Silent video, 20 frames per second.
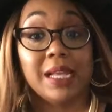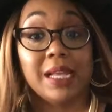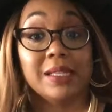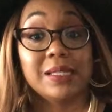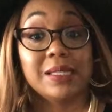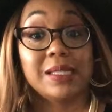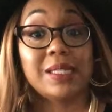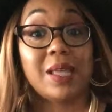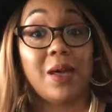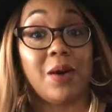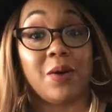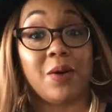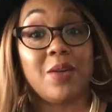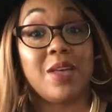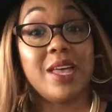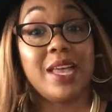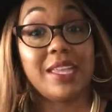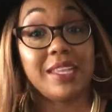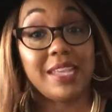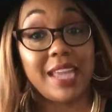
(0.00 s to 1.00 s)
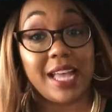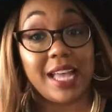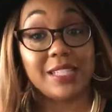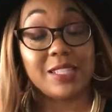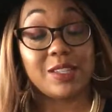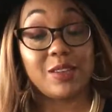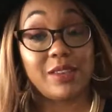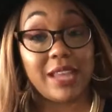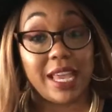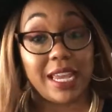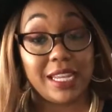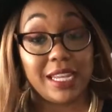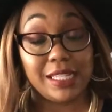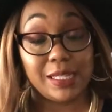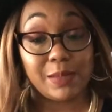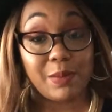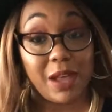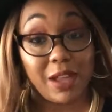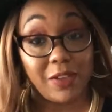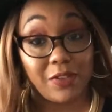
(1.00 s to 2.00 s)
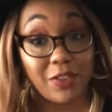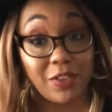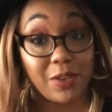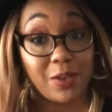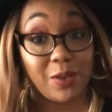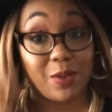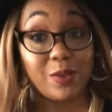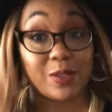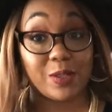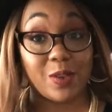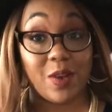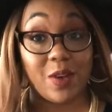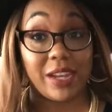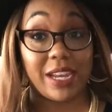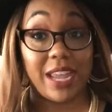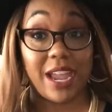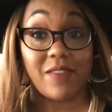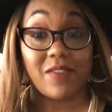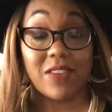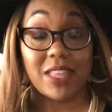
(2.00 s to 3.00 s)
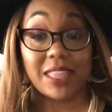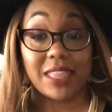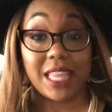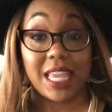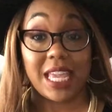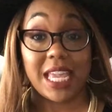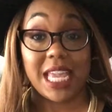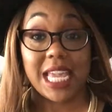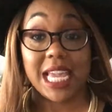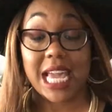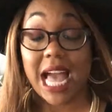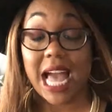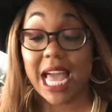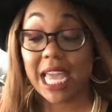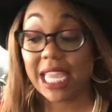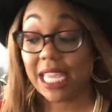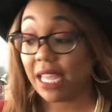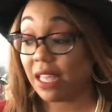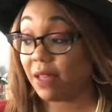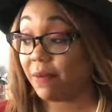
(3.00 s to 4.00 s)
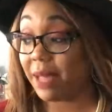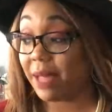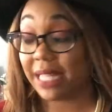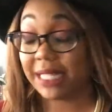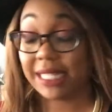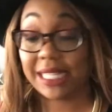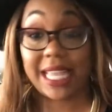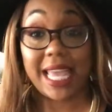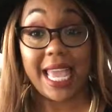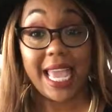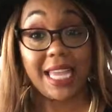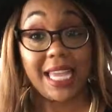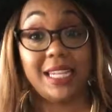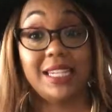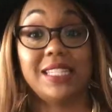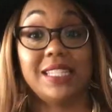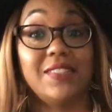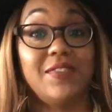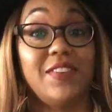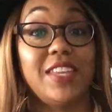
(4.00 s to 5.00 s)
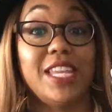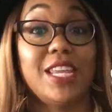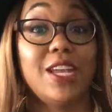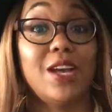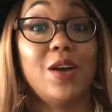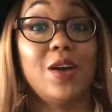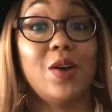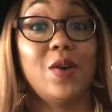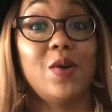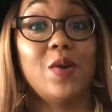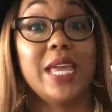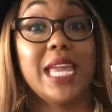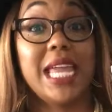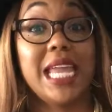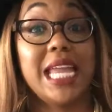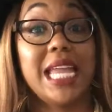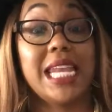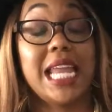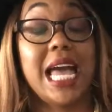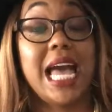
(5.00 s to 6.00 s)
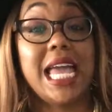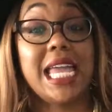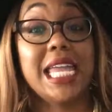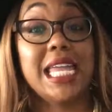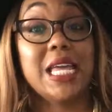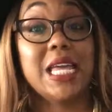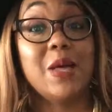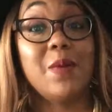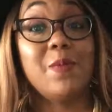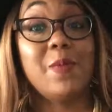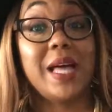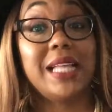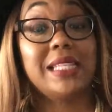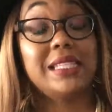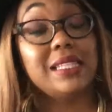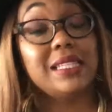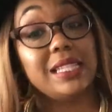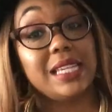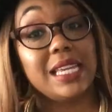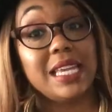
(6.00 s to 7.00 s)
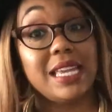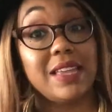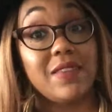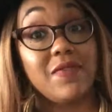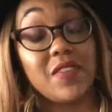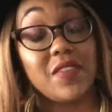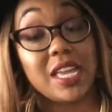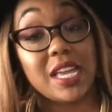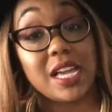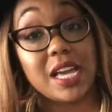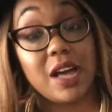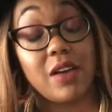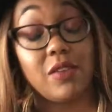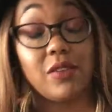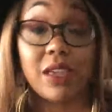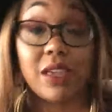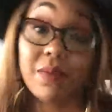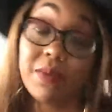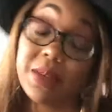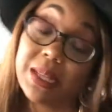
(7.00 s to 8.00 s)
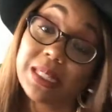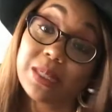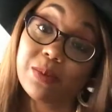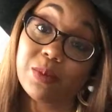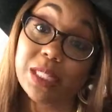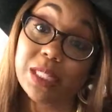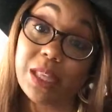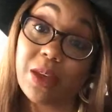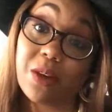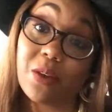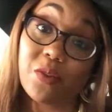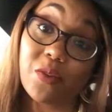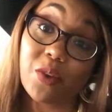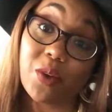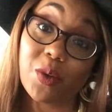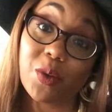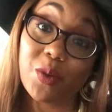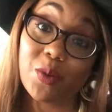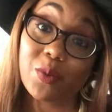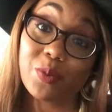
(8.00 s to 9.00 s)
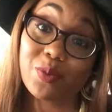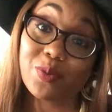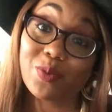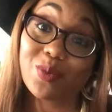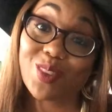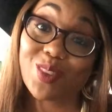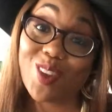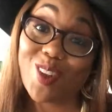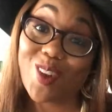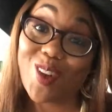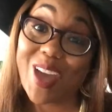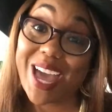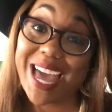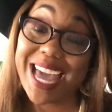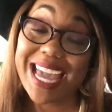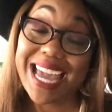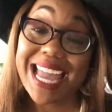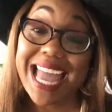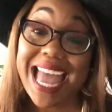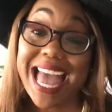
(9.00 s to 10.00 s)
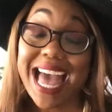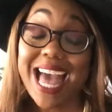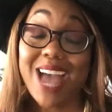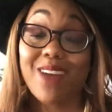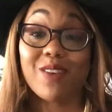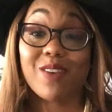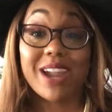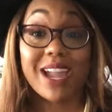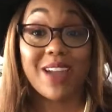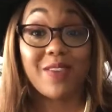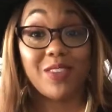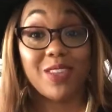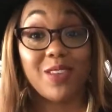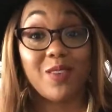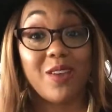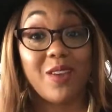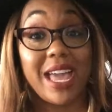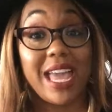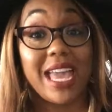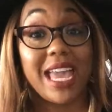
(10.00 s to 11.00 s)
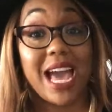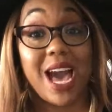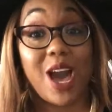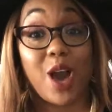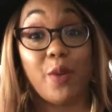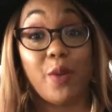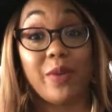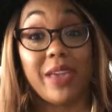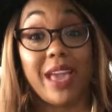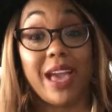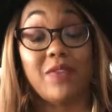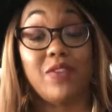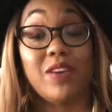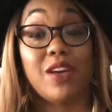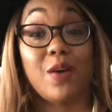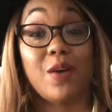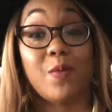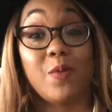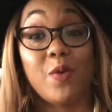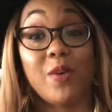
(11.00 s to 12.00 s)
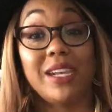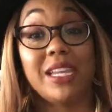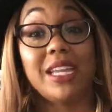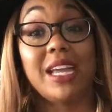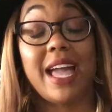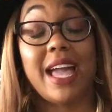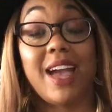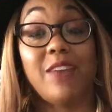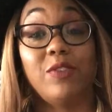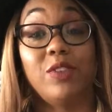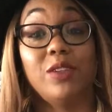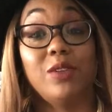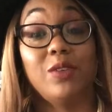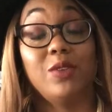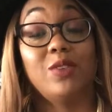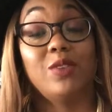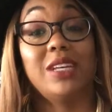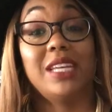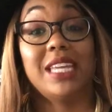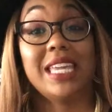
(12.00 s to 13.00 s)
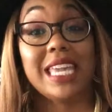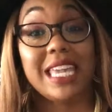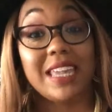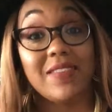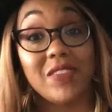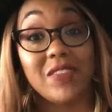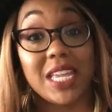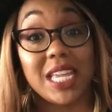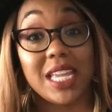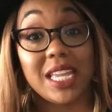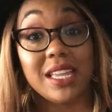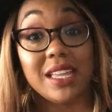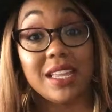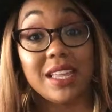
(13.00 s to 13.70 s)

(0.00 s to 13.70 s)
So yeah, so that is my views on everything. I am about to edit this video, and I am about to leave and go eat me some soul food. Okay, wherever you at, I hope you have a good morning, good afternoon, good evening.